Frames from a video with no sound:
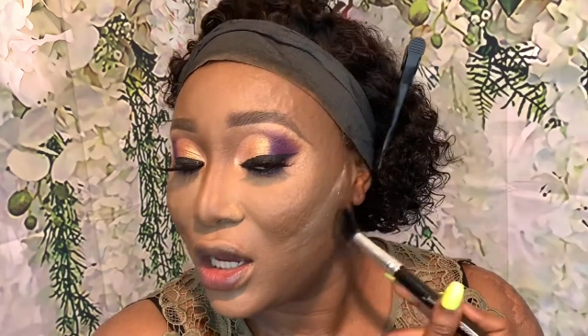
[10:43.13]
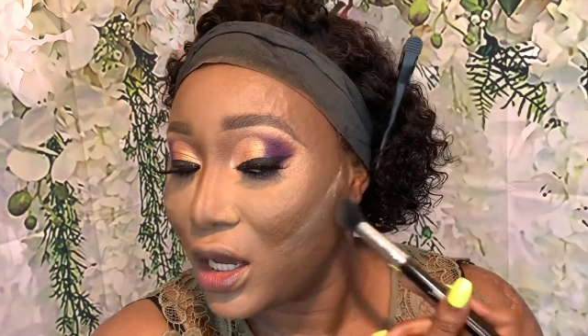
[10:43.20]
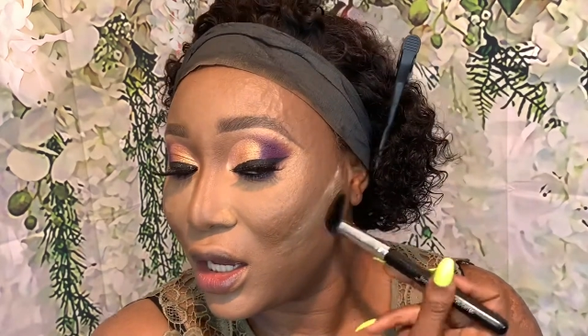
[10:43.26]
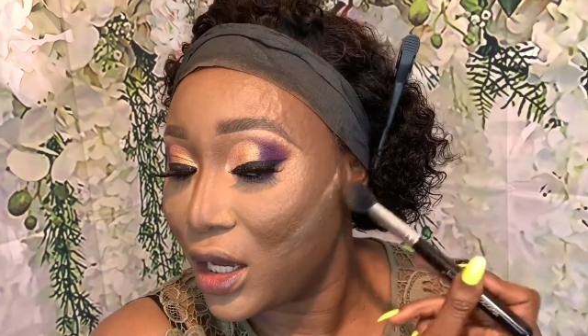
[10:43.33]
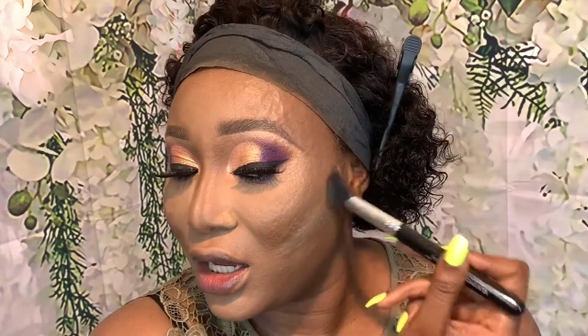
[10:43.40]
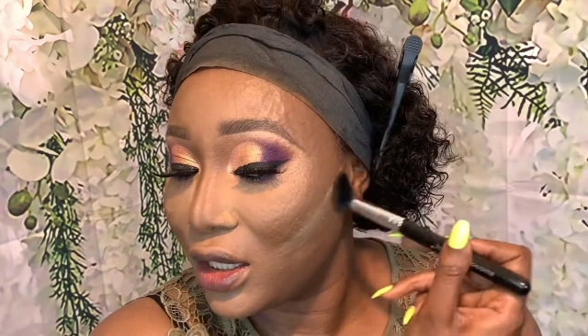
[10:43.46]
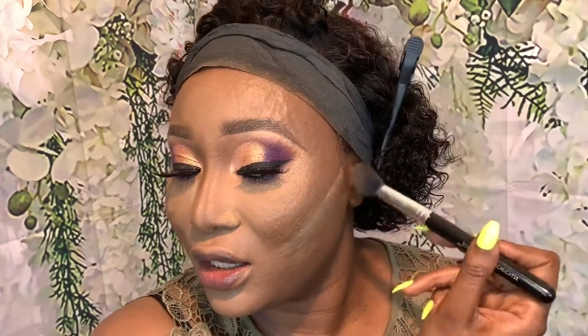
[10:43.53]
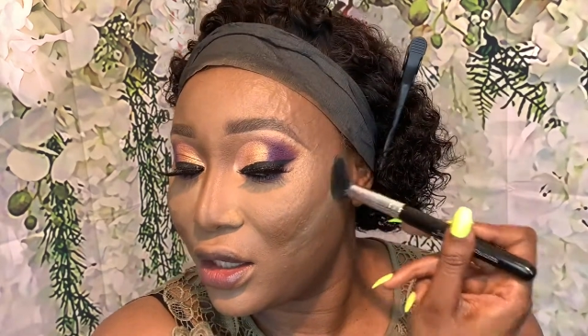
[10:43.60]

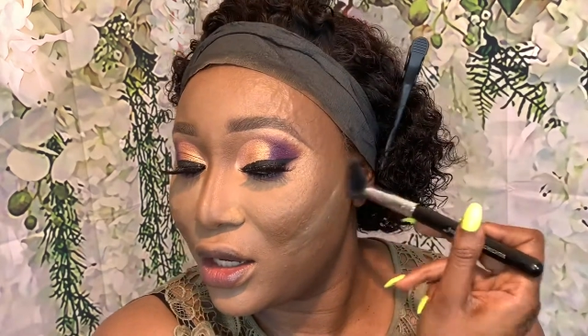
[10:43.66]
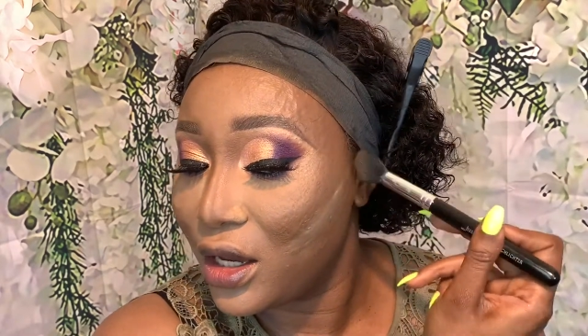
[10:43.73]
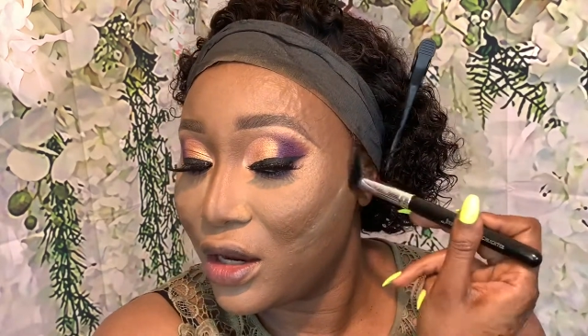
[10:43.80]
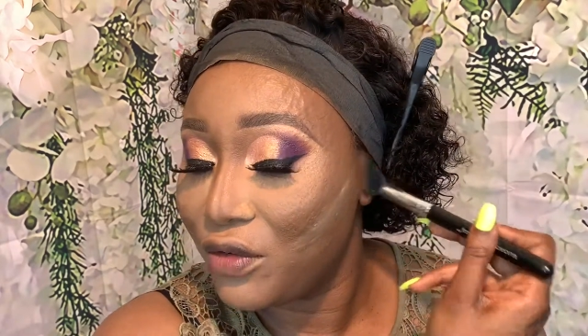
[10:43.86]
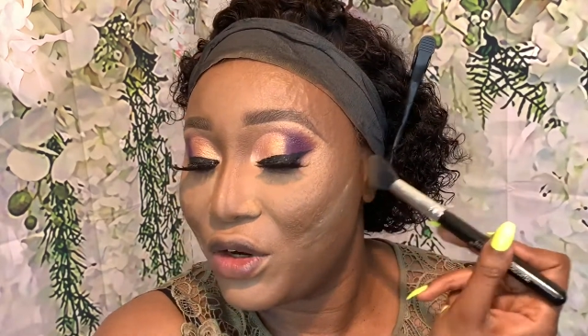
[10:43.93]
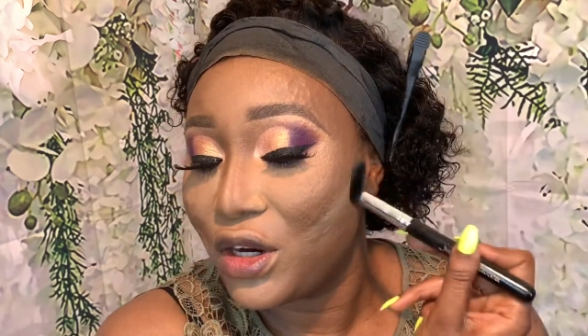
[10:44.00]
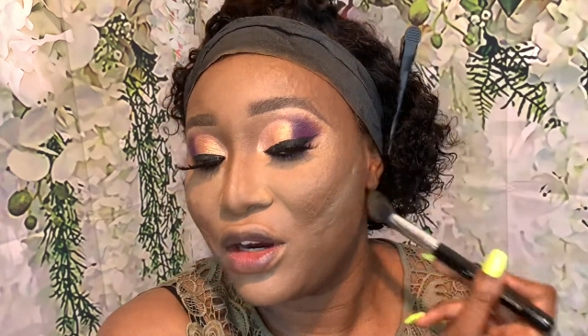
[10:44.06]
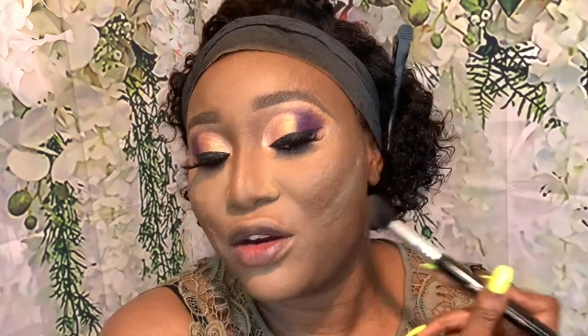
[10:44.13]
and every
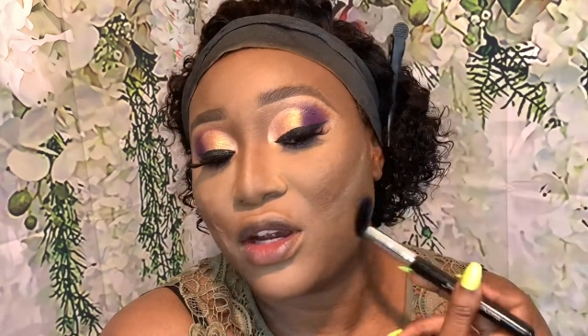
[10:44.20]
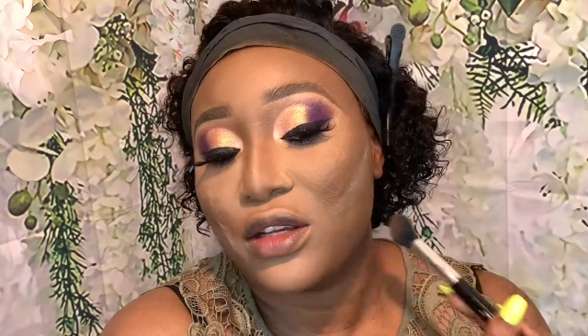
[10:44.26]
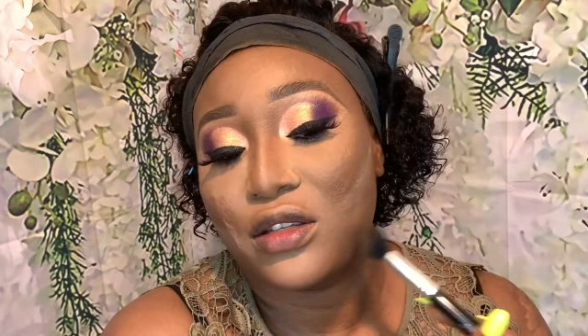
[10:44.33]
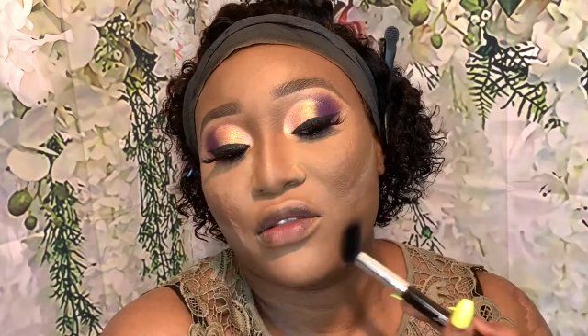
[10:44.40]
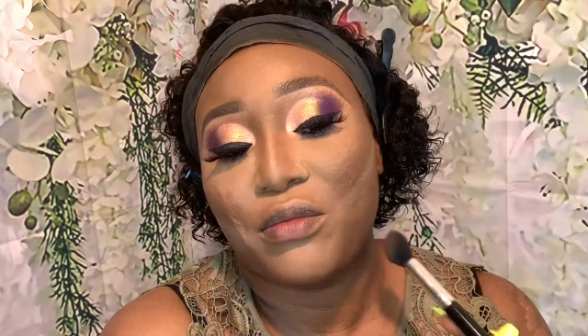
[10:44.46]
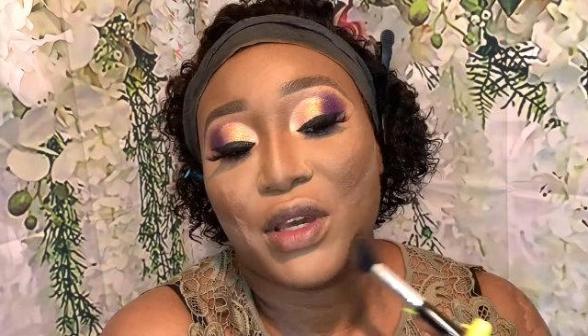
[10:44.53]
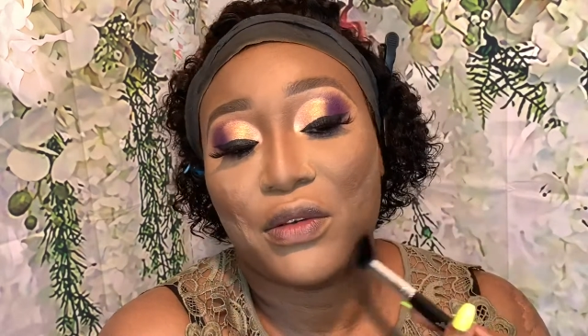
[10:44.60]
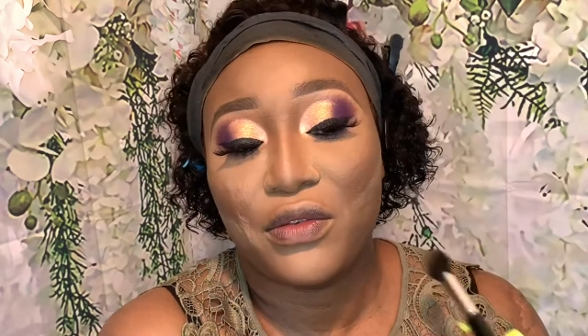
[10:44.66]
areas of
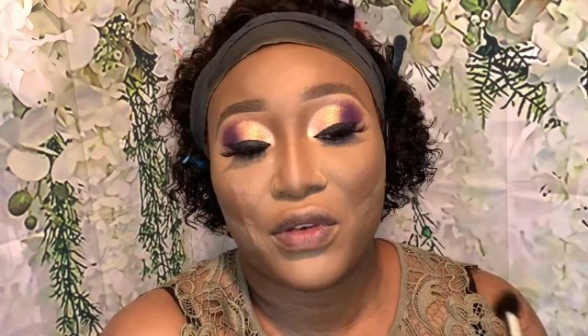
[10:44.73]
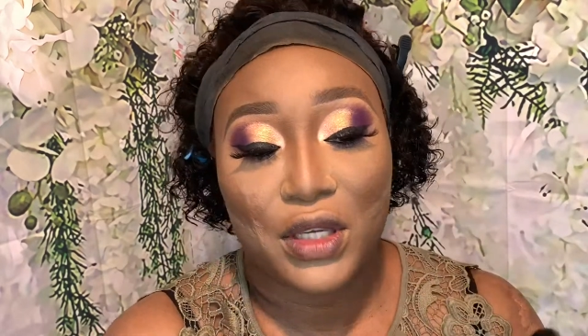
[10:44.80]
my face.